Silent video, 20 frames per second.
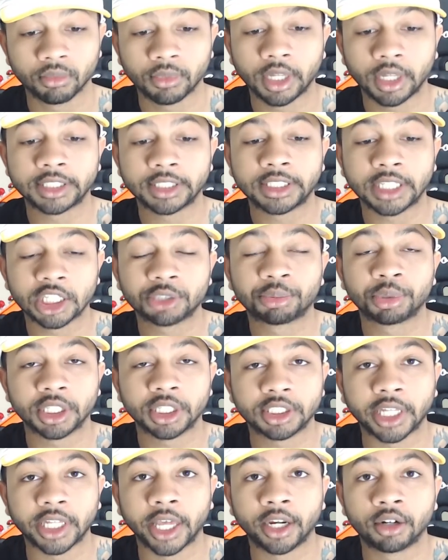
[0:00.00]
That sounds pretty
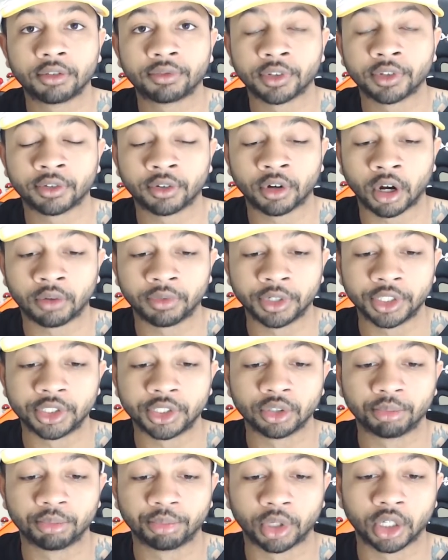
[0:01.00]
standard for our
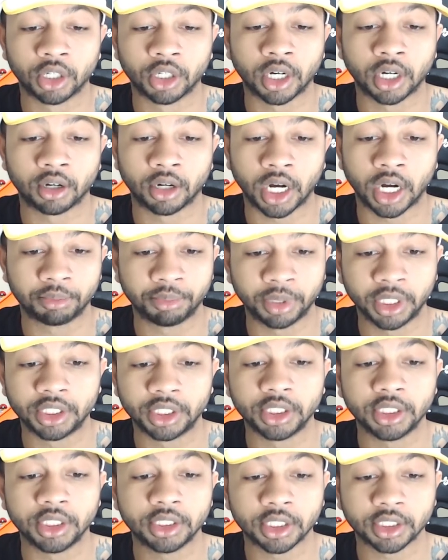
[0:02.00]
regional bird, our
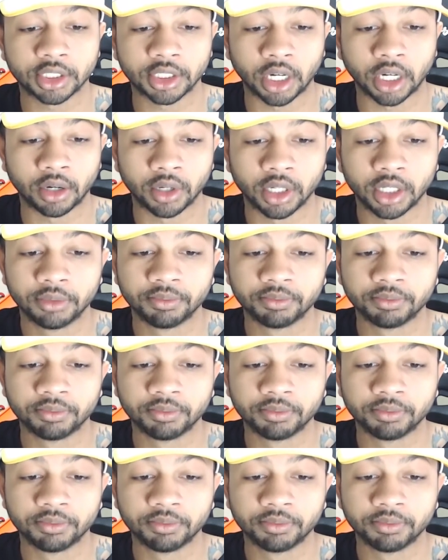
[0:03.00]
Pidgeys, etc.